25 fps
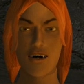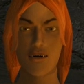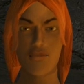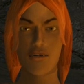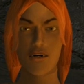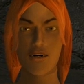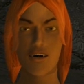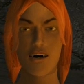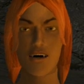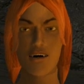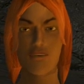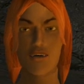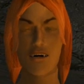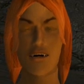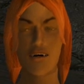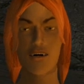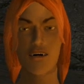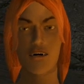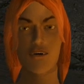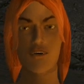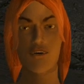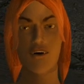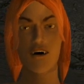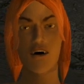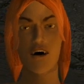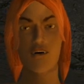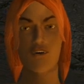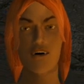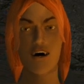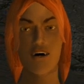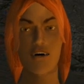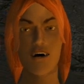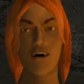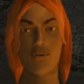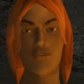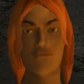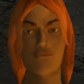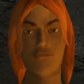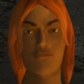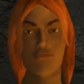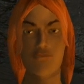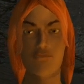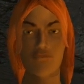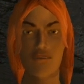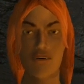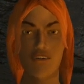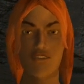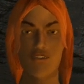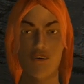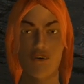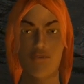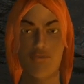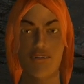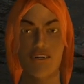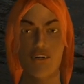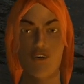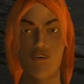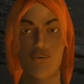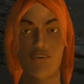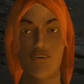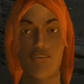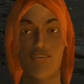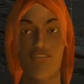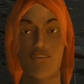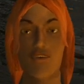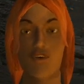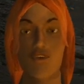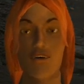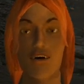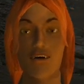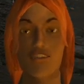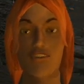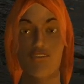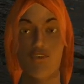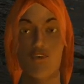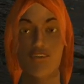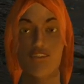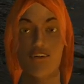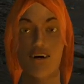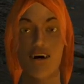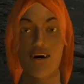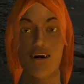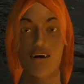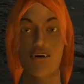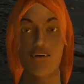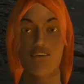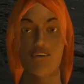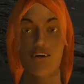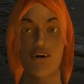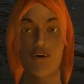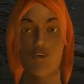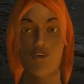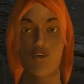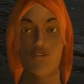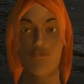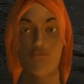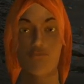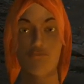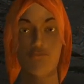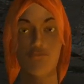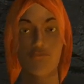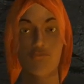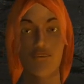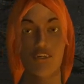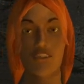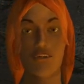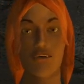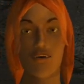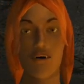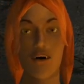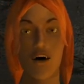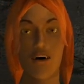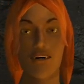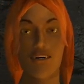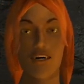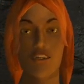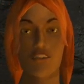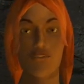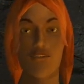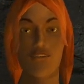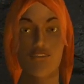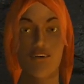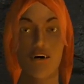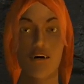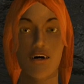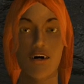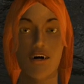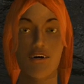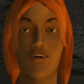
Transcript: out in the middle of nowhere in Oregon. It should be okay for us to stay out there, as long as we're